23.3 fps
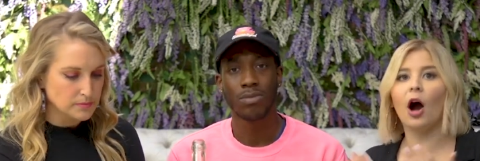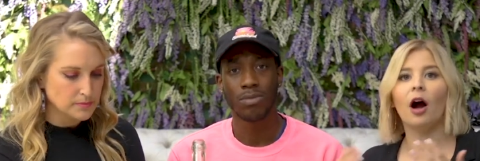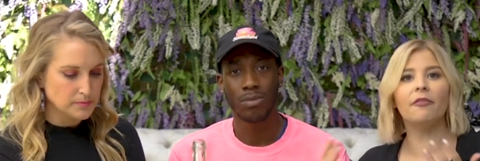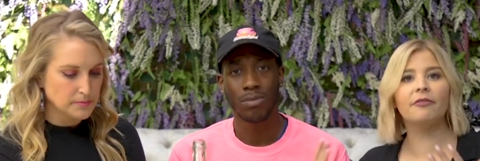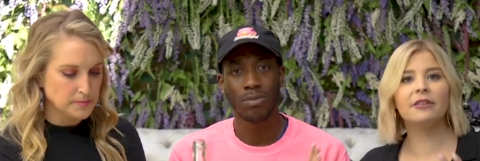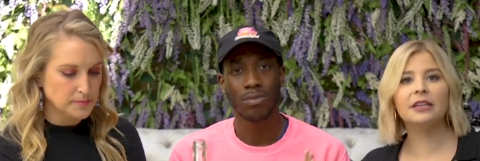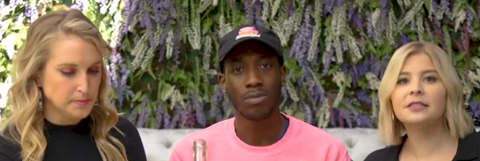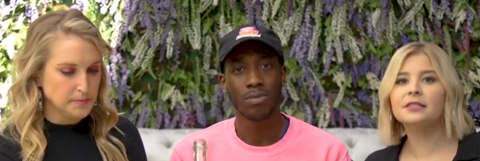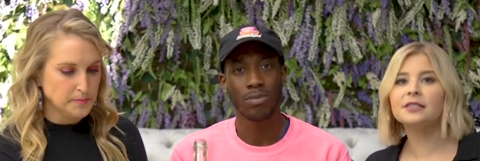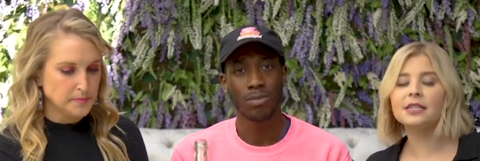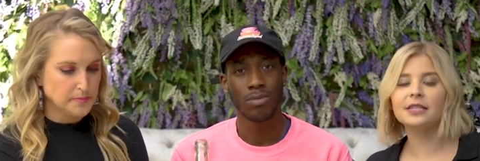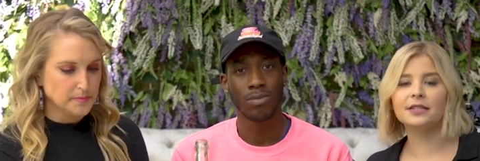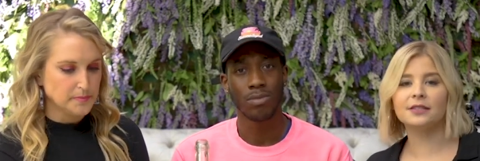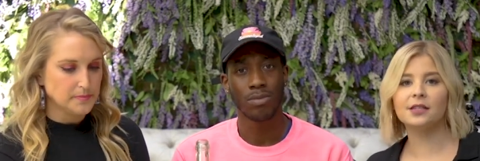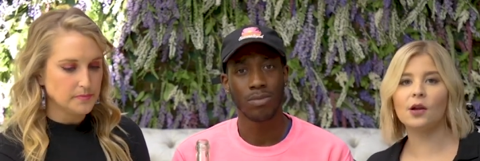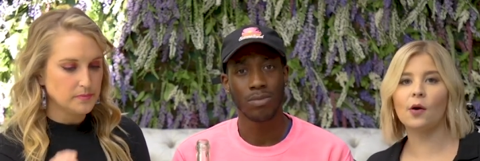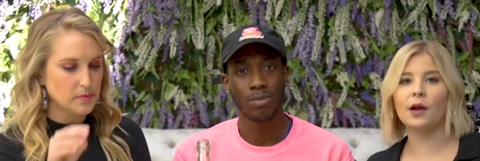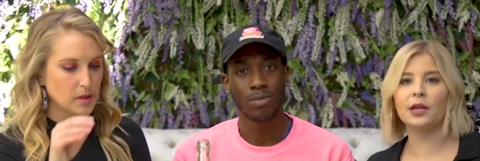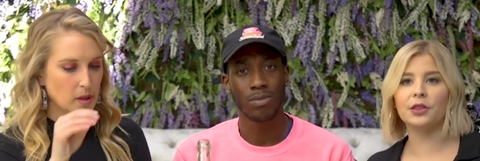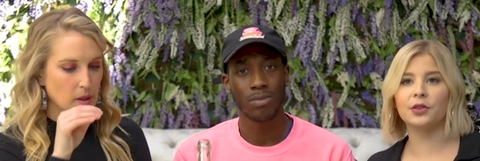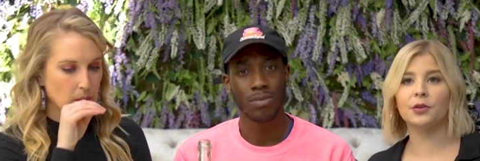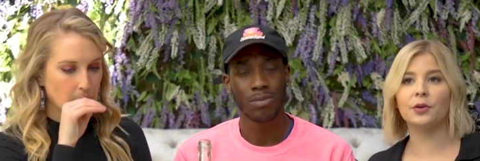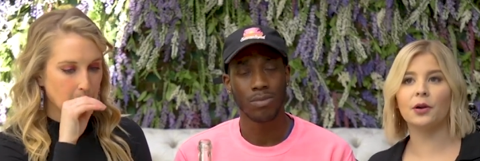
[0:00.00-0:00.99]
Speaker 1: Obviously, he's
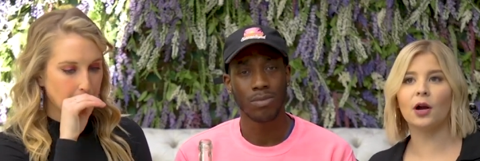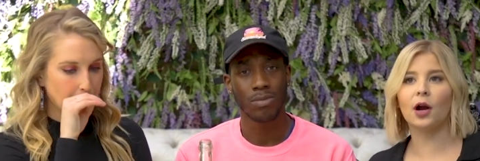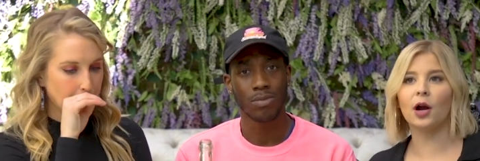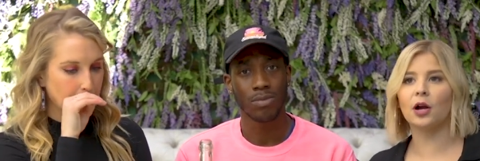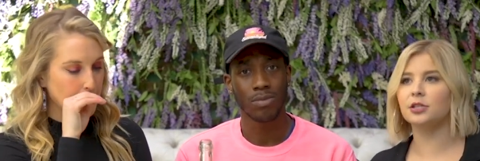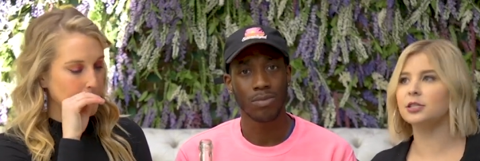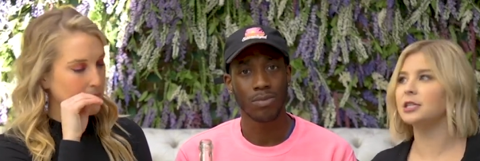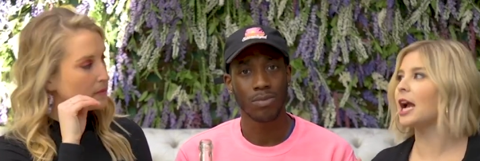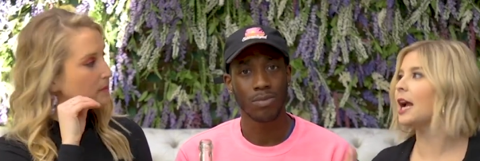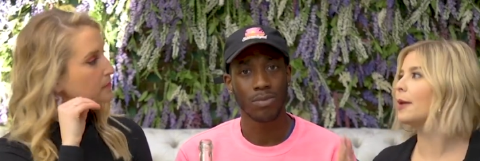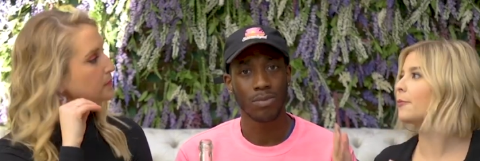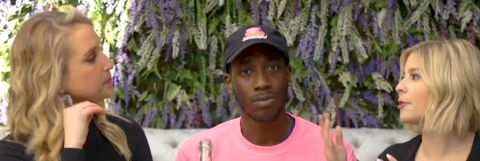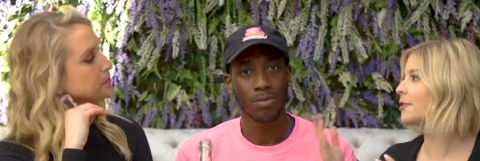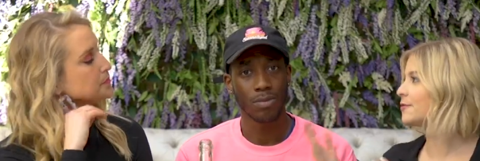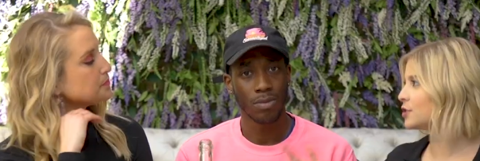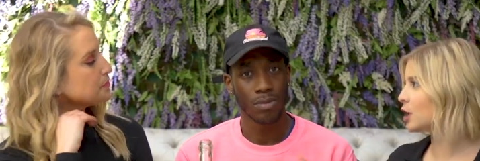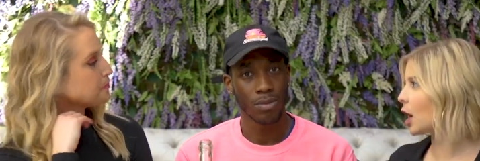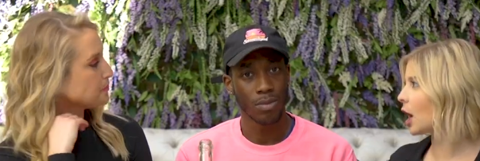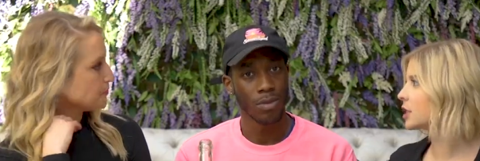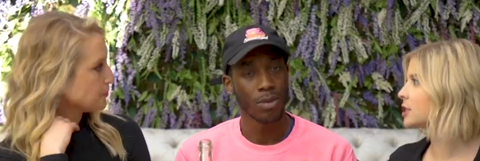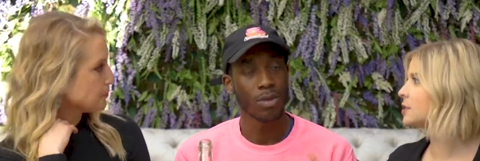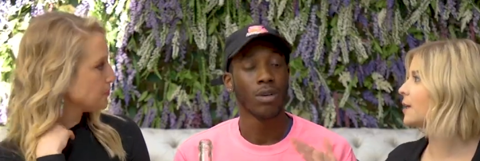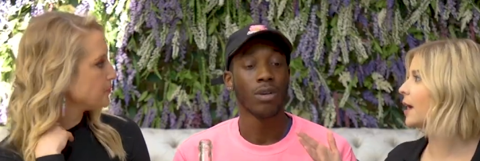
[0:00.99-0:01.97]
going through a hard time. We've
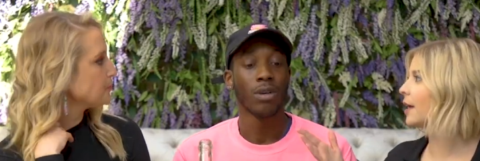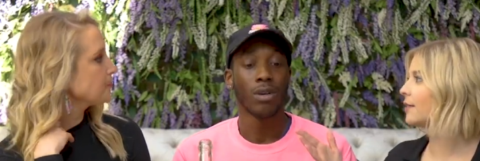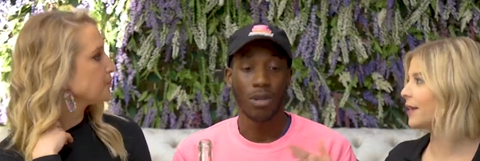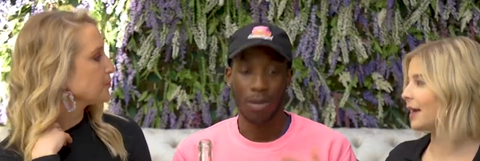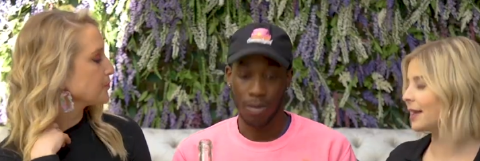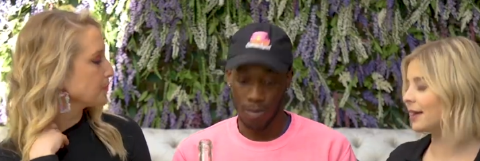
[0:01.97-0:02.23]
talked about